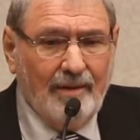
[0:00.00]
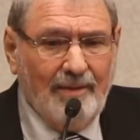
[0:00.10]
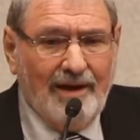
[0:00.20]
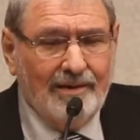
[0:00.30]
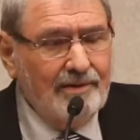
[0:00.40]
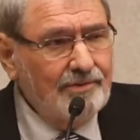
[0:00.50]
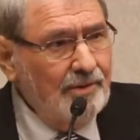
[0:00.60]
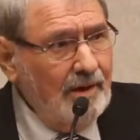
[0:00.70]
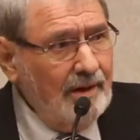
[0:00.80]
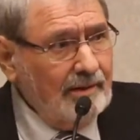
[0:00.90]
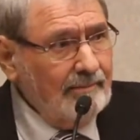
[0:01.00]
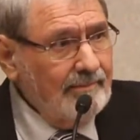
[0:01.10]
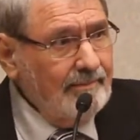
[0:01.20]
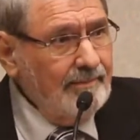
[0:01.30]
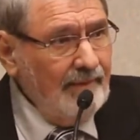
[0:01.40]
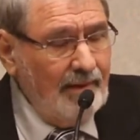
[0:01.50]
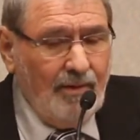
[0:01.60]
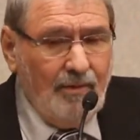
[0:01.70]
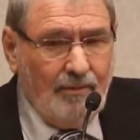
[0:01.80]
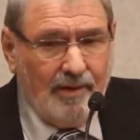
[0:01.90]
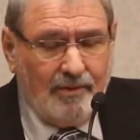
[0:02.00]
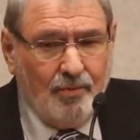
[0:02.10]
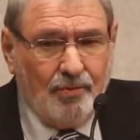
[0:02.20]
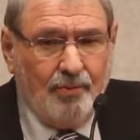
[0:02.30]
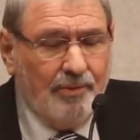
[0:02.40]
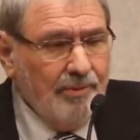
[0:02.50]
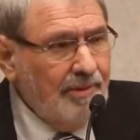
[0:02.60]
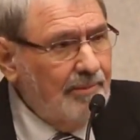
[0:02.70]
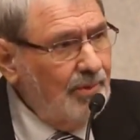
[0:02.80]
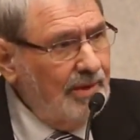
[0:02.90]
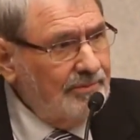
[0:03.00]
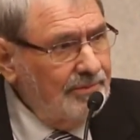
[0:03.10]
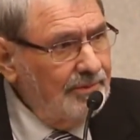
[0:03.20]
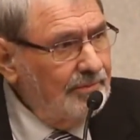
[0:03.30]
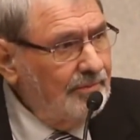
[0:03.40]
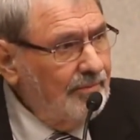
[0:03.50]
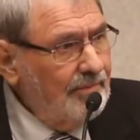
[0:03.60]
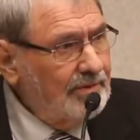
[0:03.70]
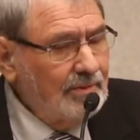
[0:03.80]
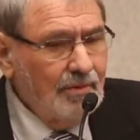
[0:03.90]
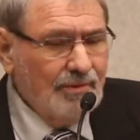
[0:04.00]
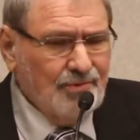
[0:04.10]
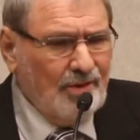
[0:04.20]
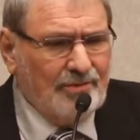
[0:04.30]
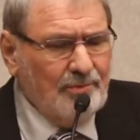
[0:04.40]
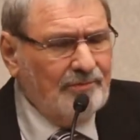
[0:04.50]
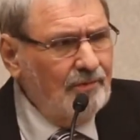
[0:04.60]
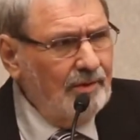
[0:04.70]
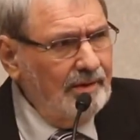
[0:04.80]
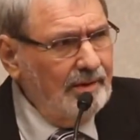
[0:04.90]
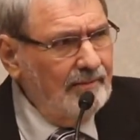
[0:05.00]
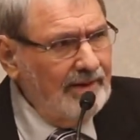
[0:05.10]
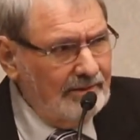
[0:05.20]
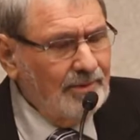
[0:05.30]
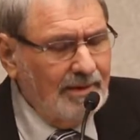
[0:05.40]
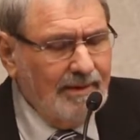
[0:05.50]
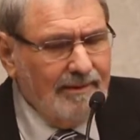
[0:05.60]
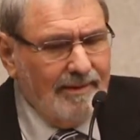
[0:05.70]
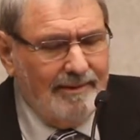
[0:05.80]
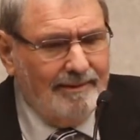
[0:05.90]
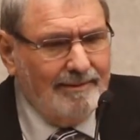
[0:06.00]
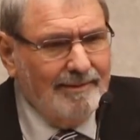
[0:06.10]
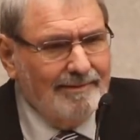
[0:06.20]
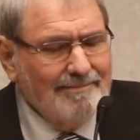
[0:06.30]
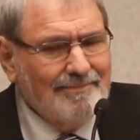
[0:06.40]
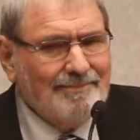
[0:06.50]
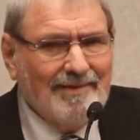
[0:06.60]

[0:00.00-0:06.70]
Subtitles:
I'll buy you a drink. Well, of course, we were in the press room, so the drinks were free. That's why and